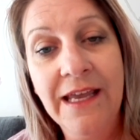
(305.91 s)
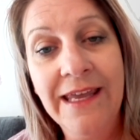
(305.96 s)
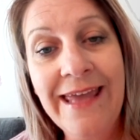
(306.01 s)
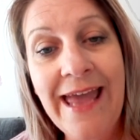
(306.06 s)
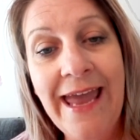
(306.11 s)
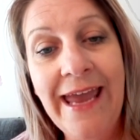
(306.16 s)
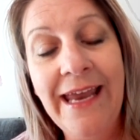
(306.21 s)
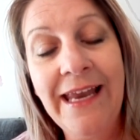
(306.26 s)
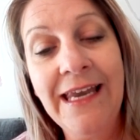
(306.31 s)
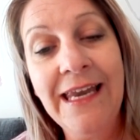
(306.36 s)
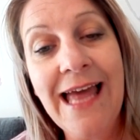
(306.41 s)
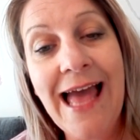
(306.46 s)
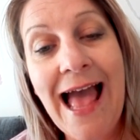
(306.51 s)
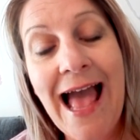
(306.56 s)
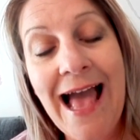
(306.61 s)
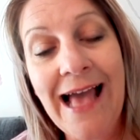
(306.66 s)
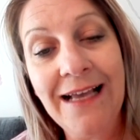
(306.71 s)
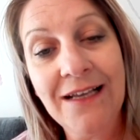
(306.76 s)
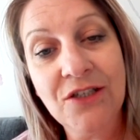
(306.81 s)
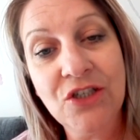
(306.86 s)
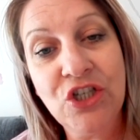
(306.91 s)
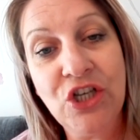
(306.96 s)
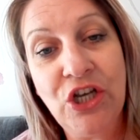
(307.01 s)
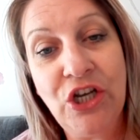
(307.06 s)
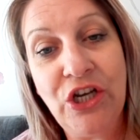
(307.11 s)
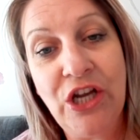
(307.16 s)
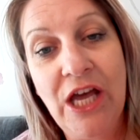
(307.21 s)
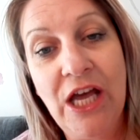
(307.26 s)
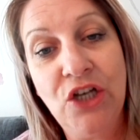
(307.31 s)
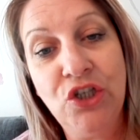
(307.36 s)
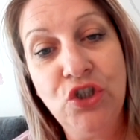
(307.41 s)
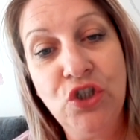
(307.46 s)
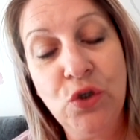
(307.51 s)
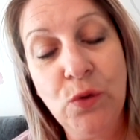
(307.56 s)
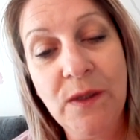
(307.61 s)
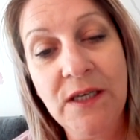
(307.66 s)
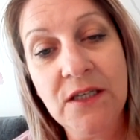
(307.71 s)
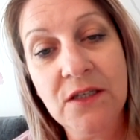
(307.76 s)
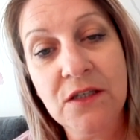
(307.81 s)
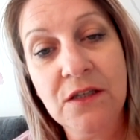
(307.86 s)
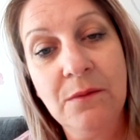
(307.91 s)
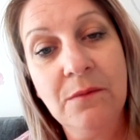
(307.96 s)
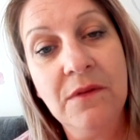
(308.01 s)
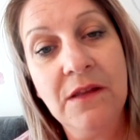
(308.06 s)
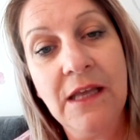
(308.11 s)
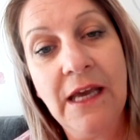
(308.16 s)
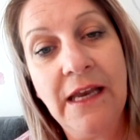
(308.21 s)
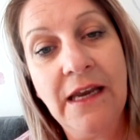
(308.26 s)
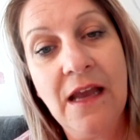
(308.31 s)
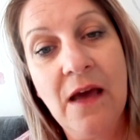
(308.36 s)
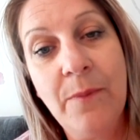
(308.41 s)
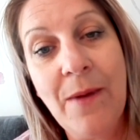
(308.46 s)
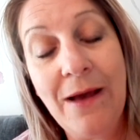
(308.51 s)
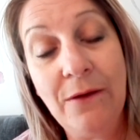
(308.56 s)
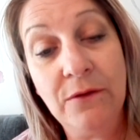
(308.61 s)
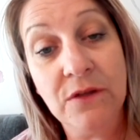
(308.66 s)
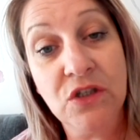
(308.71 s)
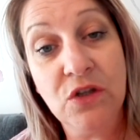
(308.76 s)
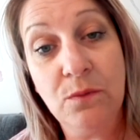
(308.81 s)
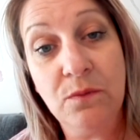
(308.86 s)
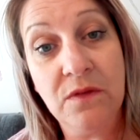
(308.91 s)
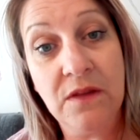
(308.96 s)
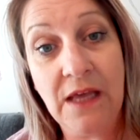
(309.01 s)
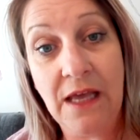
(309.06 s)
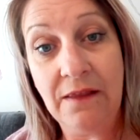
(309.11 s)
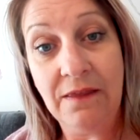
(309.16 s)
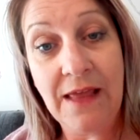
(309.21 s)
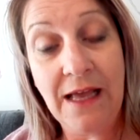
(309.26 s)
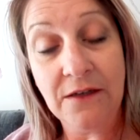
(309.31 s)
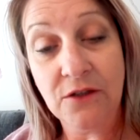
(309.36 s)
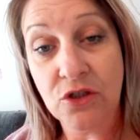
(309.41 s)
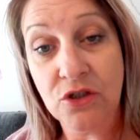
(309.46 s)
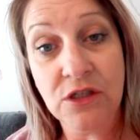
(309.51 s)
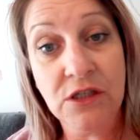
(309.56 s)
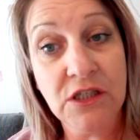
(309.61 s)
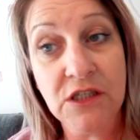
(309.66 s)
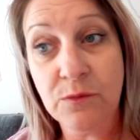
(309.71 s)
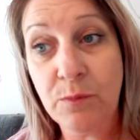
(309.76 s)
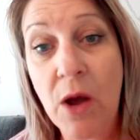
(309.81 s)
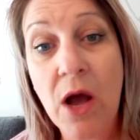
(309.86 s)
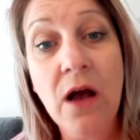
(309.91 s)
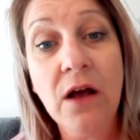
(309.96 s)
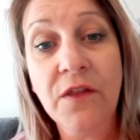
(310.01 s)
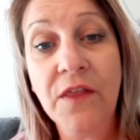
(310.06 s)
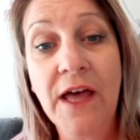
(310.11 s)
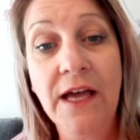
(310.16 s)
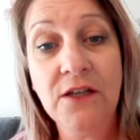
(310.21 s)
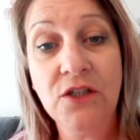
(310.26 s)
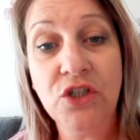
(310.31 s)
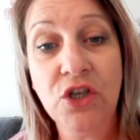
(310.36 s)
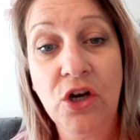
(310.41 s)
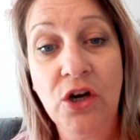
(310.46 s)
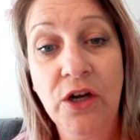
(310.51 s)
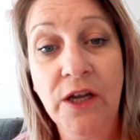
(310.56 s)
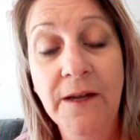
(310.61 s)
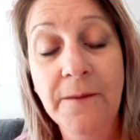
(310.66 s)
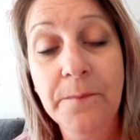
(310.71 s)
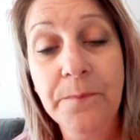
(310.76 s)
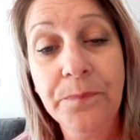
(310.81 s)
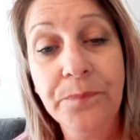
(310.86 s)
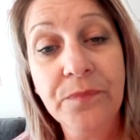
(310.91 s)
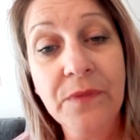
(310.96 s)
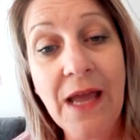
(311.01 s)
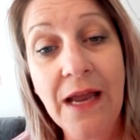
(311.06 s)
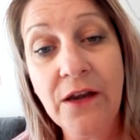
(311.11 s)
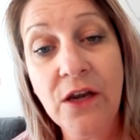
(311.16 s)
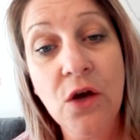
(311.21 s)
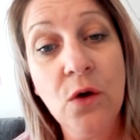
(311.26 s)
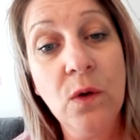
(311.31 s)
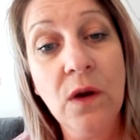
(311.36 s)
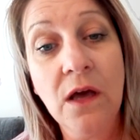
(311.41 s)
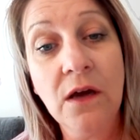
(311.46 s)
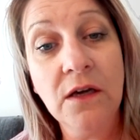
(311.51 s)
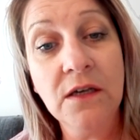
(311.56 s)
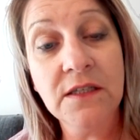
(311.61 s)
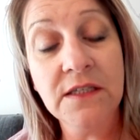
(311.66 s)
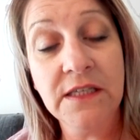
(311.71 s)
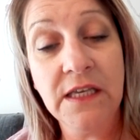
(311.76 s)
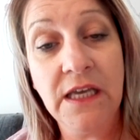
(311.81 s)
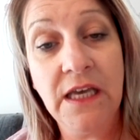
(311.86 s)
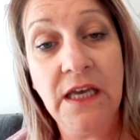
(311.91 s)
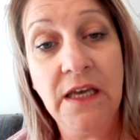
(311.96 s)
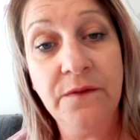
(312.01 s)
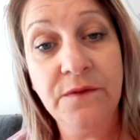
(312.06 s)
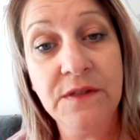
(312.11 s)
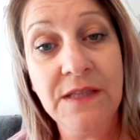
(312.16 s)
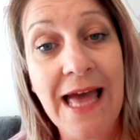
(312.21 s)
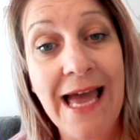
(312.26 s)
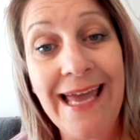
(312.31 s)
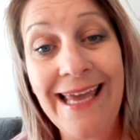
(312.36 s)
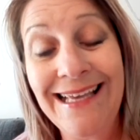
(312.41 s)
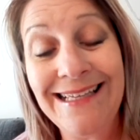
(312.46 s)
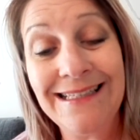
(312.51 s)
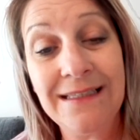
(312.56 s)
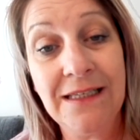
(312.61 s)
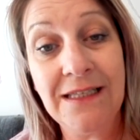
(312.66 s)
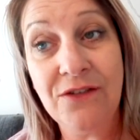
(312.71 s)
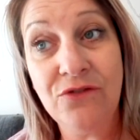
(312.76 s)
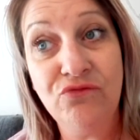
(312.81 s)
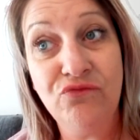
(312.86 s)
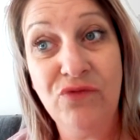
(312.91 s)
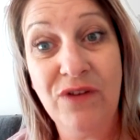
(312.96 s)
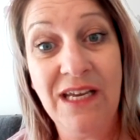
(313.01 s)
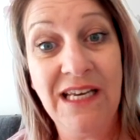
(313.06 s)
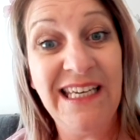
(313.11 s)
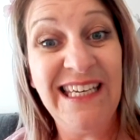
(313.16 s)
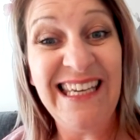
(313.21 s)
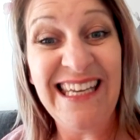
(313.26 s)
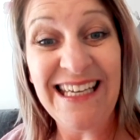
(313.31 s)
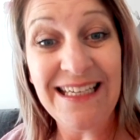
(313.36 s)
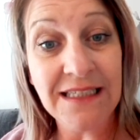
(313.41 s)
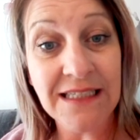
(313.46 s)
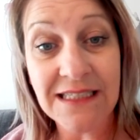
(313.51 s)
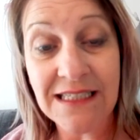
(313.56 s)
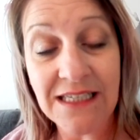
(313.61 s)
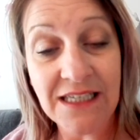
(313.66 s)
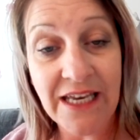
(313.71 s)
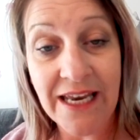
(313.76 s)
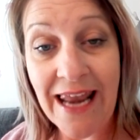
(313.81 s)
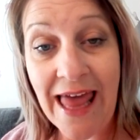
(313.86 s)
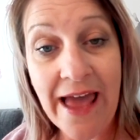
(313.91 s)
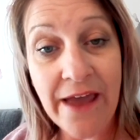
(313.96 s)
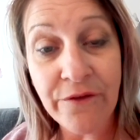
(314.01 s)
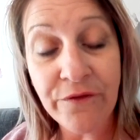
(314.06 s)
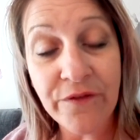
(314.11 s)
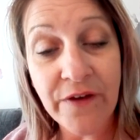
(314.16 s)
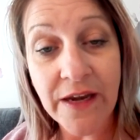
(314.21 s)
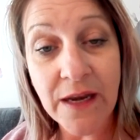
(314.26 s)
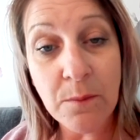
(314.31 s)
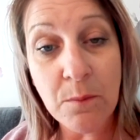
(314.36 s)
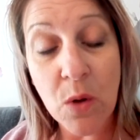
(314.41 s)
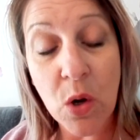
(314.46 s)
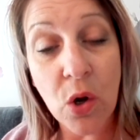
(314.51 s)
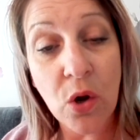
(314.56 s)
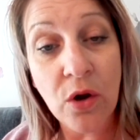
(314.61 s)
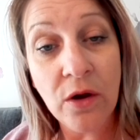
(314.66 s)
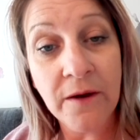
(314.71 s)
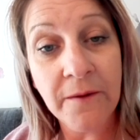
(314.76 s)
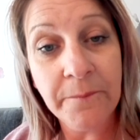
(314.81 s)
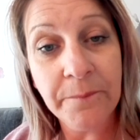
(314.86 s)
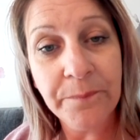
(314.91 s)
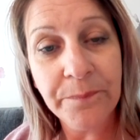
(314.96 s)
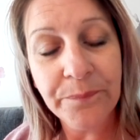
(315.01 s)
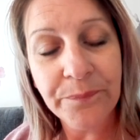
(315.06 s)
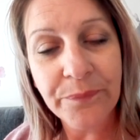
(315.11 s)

Getting action and doing something about something that doesn't spark that joy, that no longer serves, that isn't really needed in your life anymore.